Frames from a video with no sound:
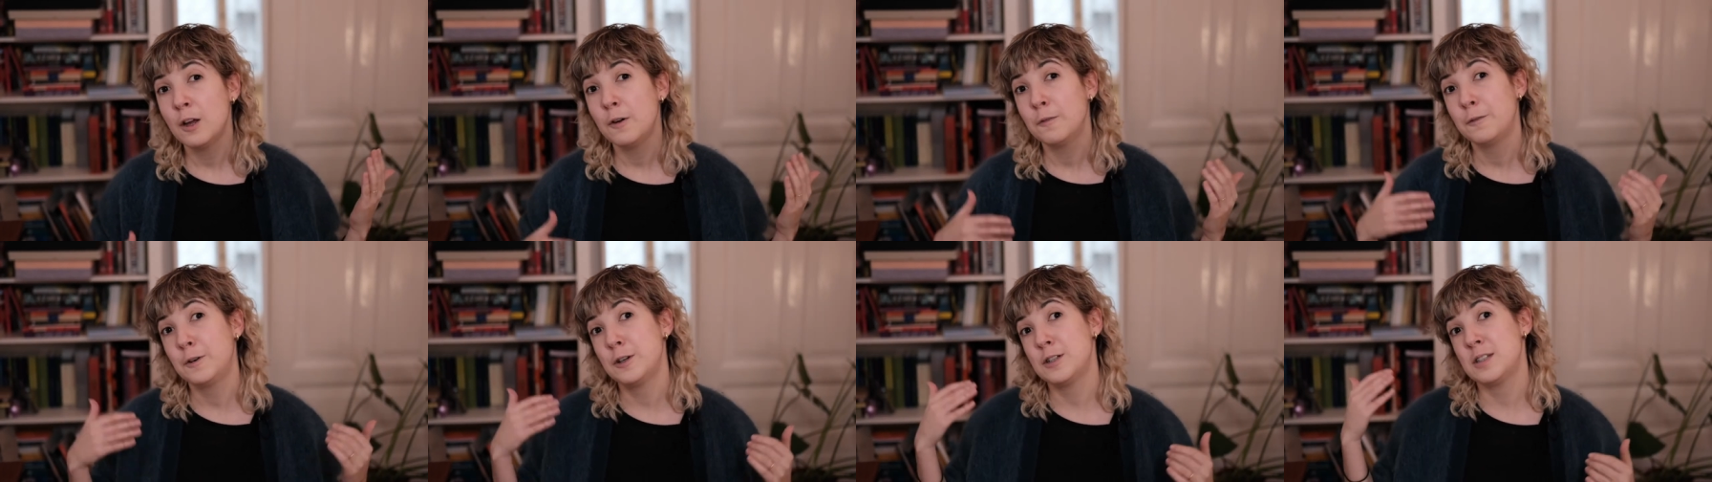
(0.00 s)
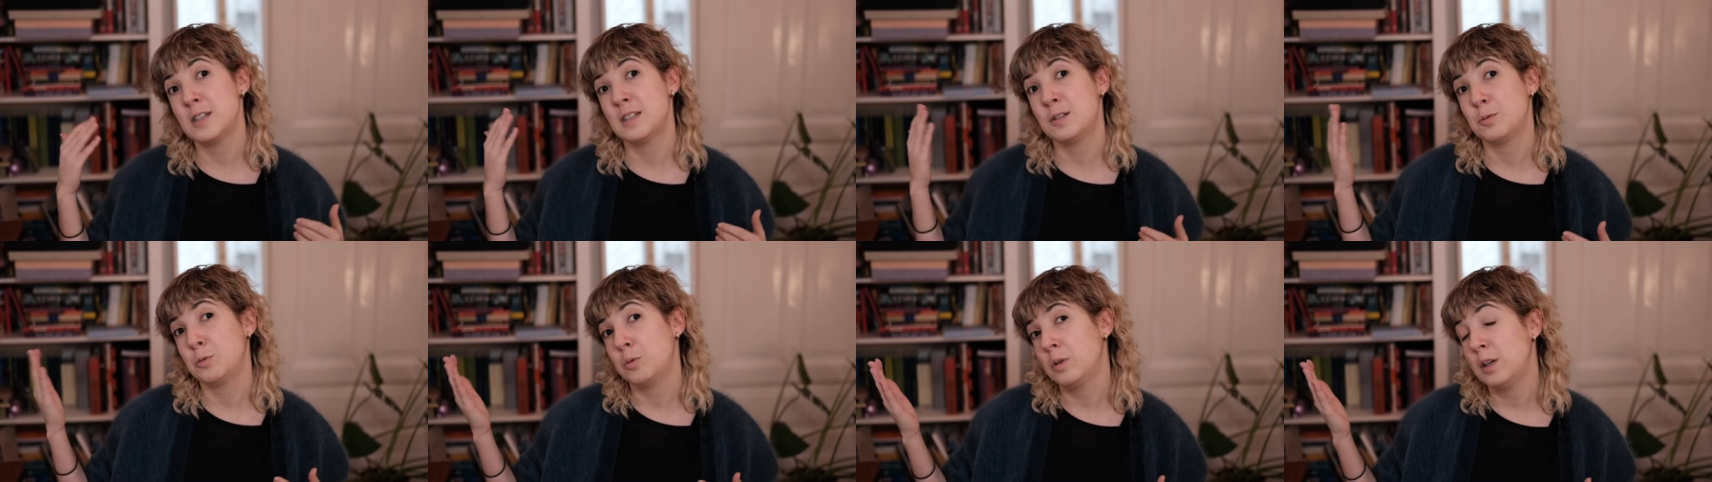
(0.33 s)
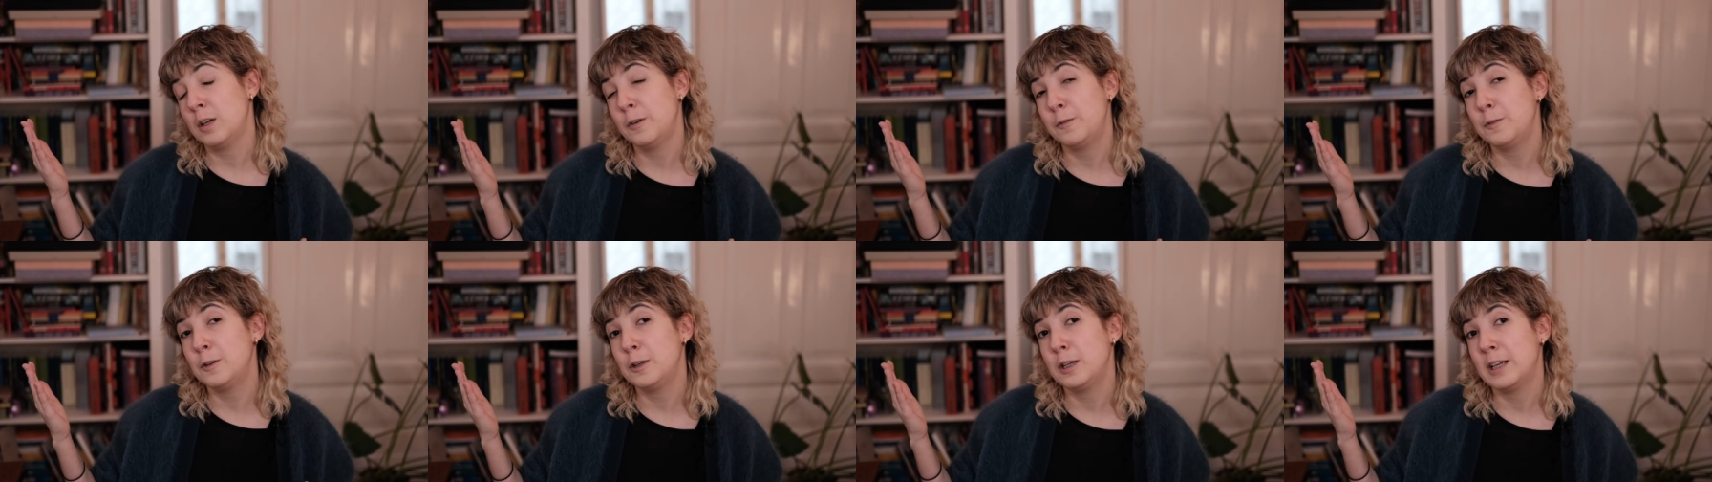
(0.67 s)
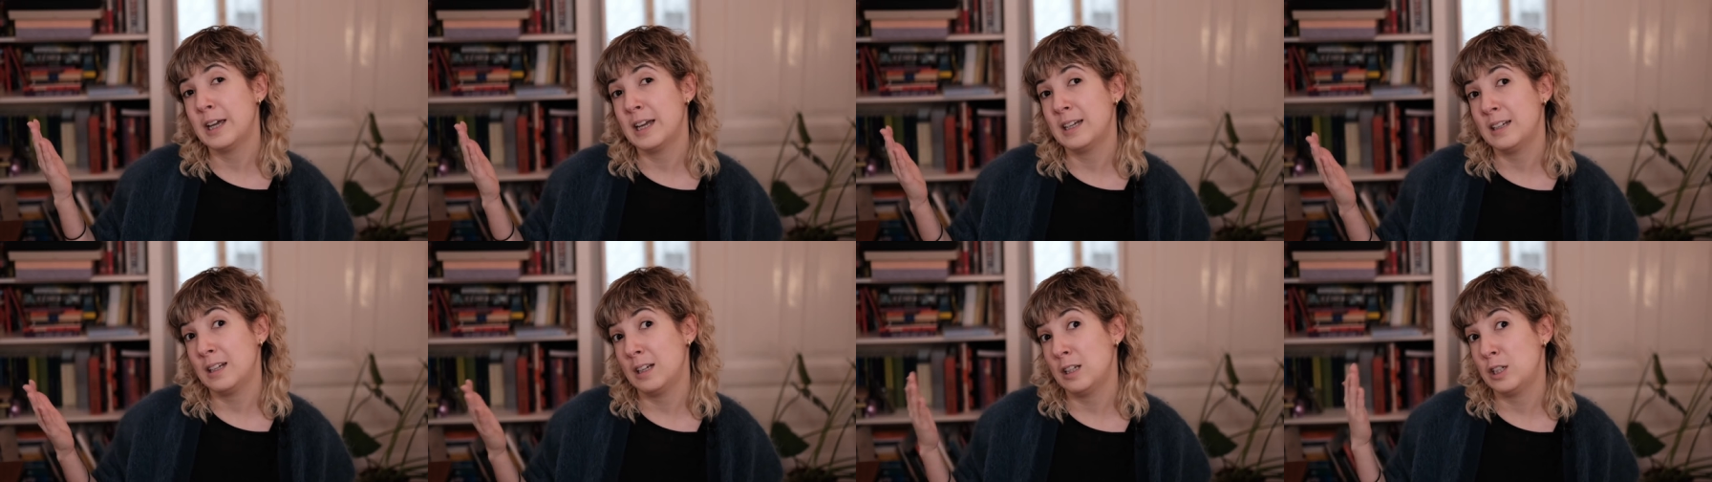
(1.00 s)
versus if you
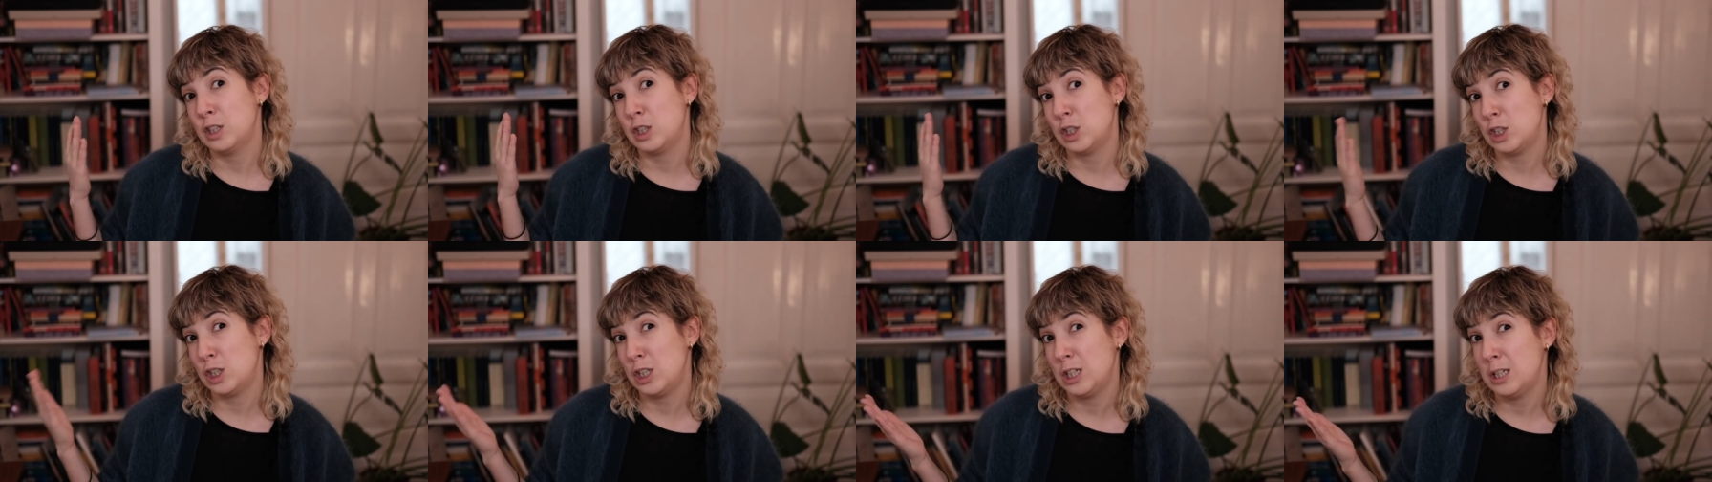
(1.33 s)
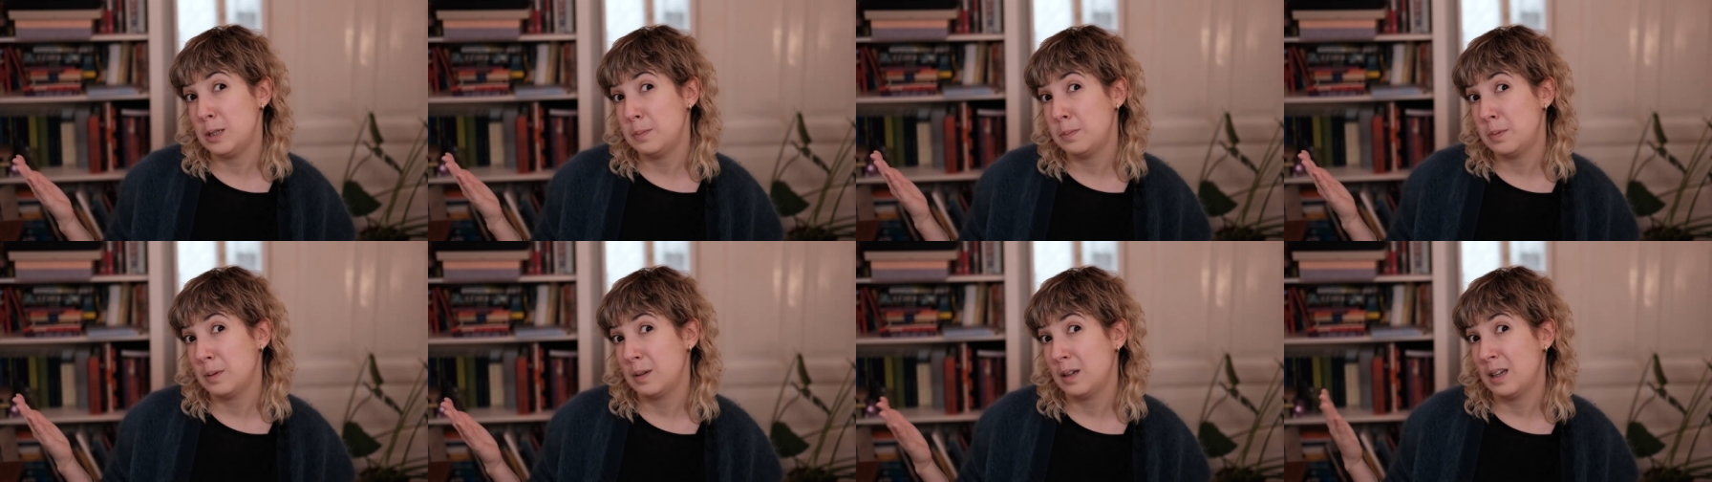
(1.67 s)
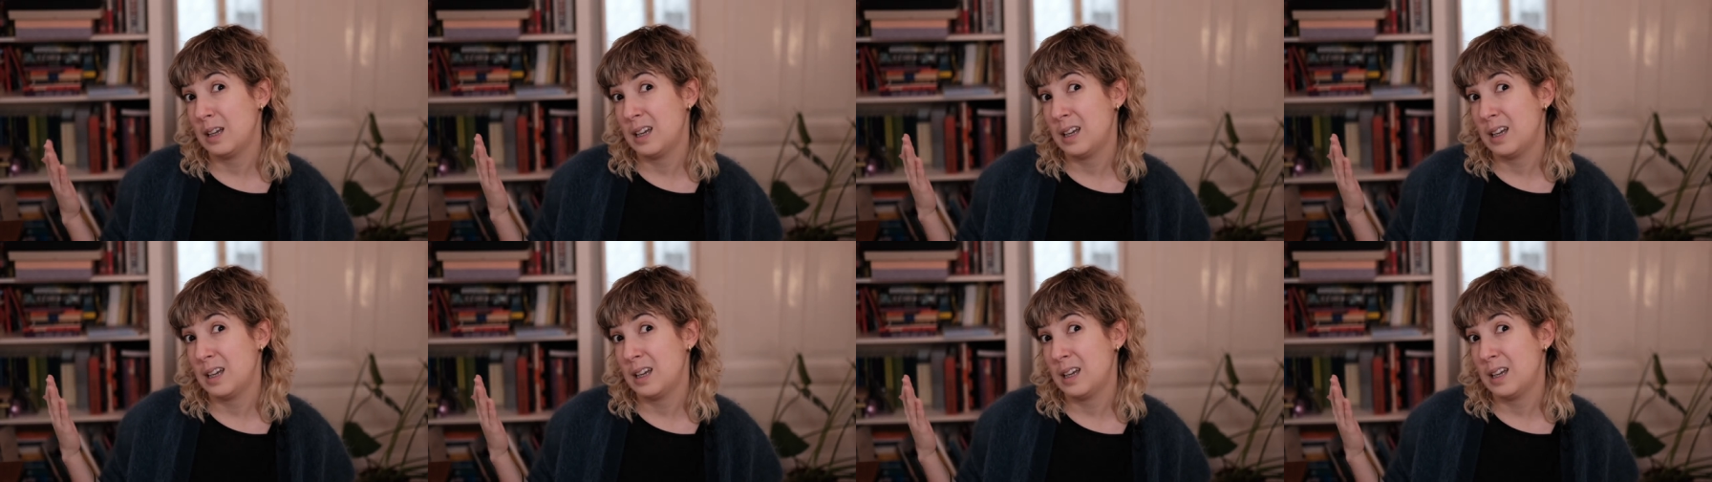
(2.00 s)
get a cheap